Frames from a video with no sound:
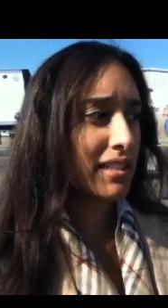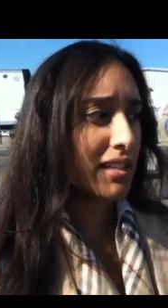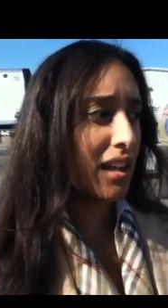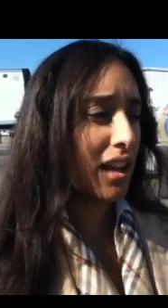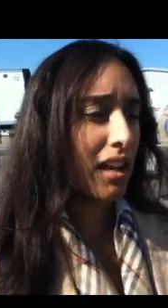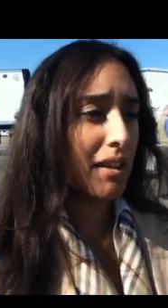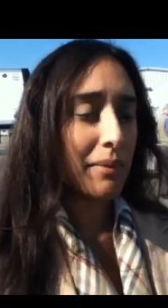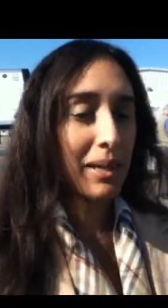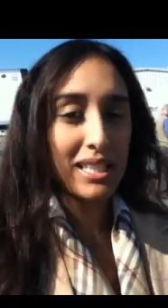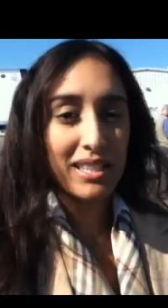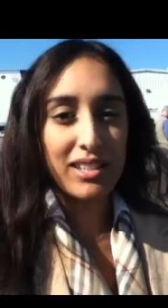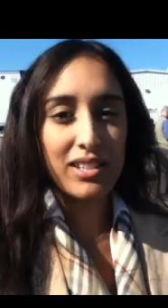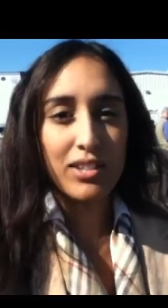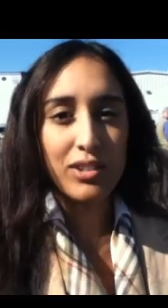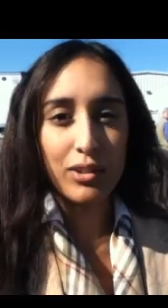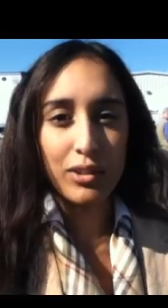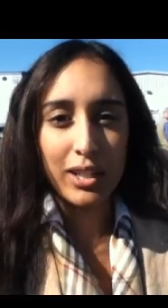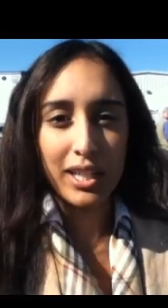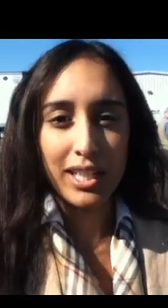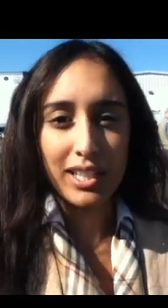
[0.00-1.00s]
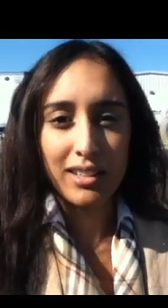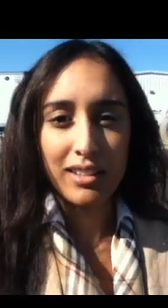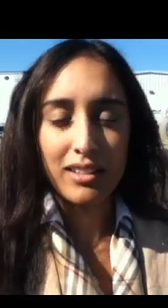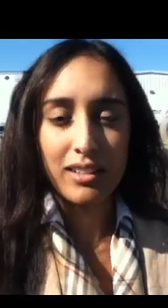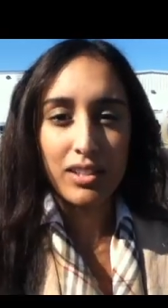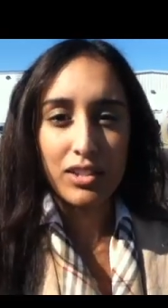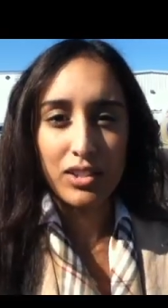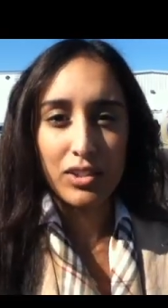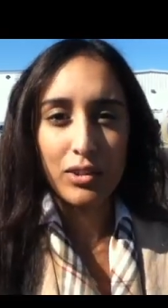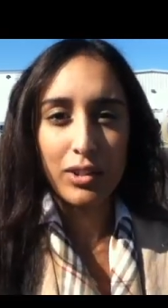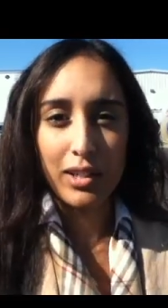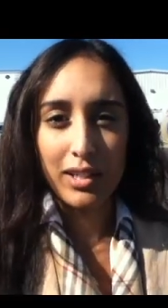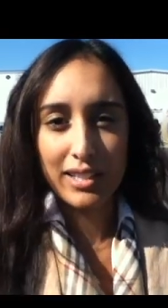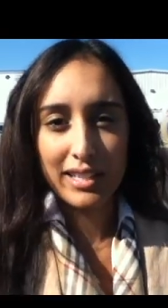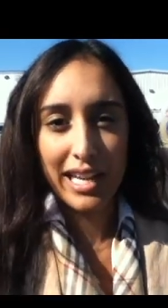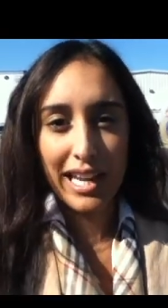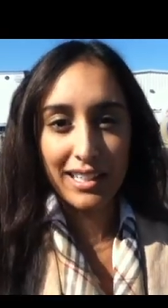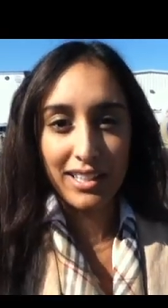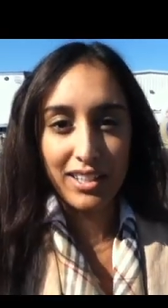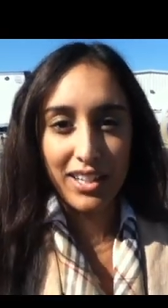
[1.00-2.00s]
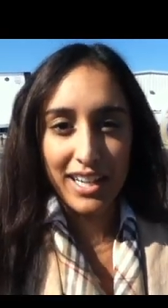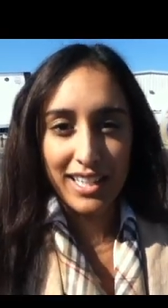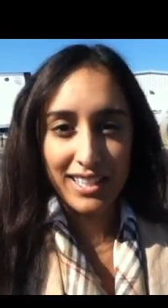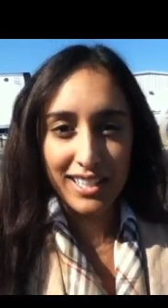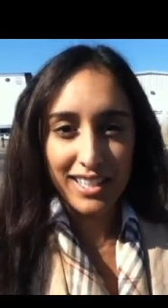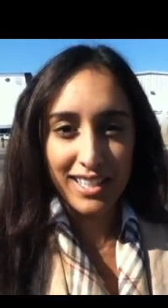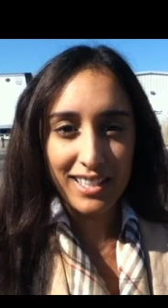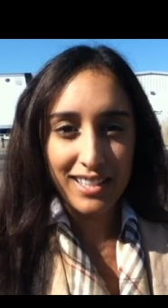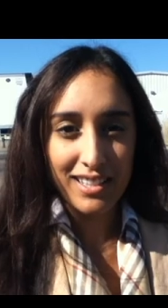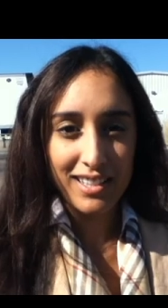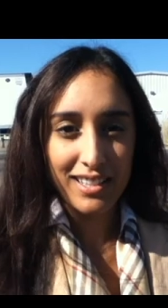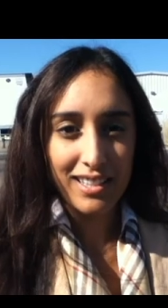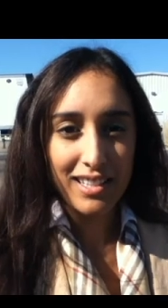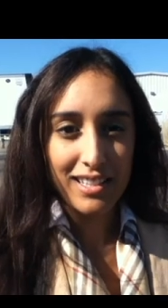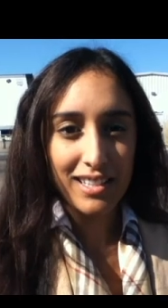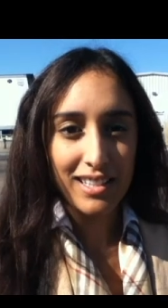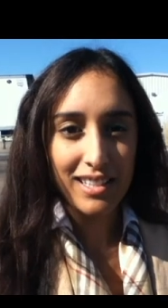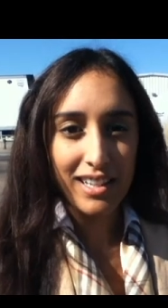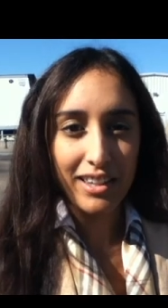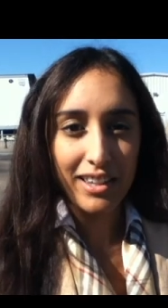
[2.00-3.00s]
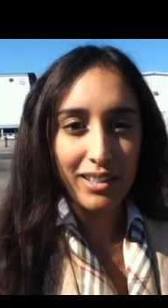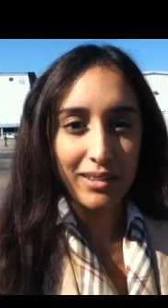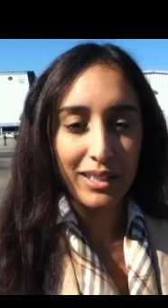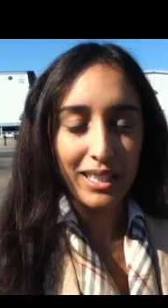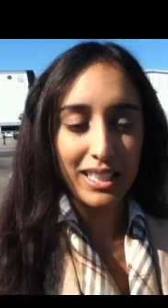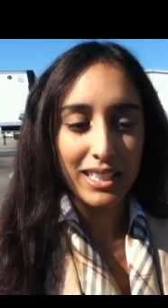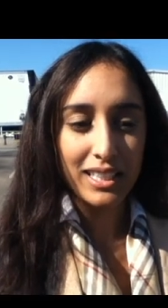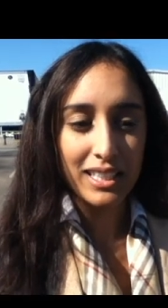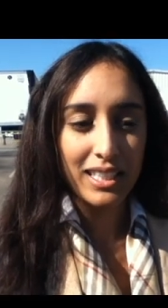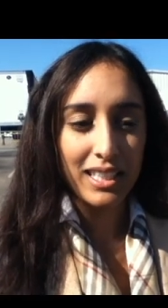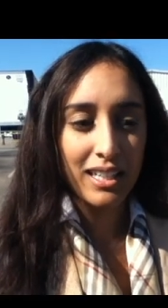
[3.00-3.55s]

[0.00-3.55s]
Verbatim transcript: Um, as a student, the student debt crisis is another one